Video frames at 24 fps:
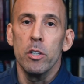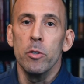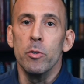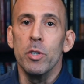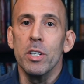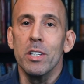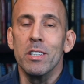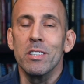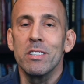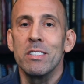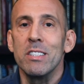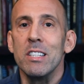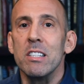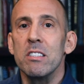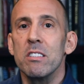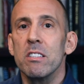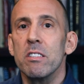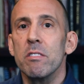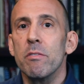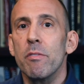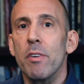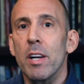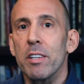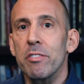You need a
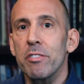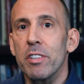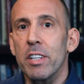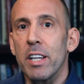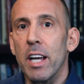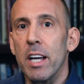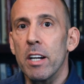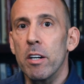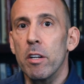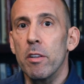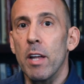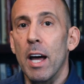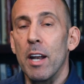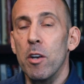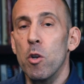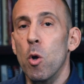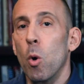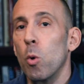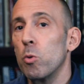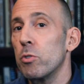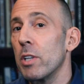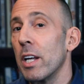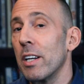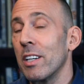seasoned investigator that
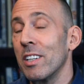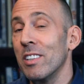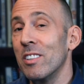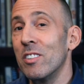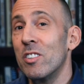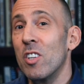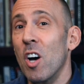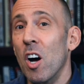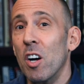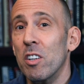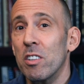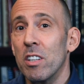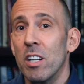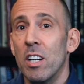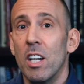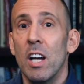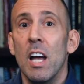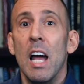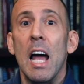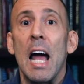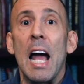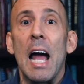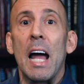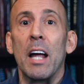knows how to conduct
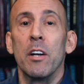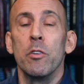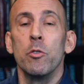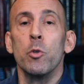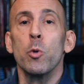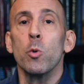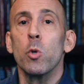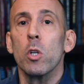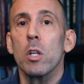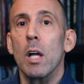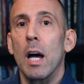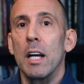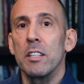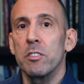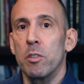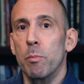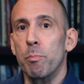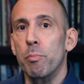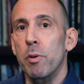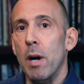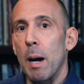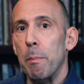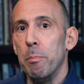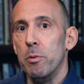and utilize
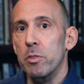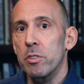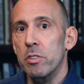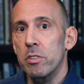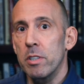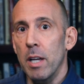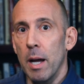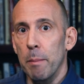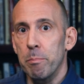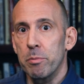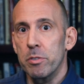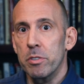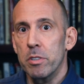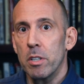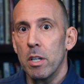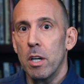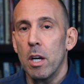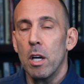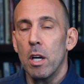the proper steps.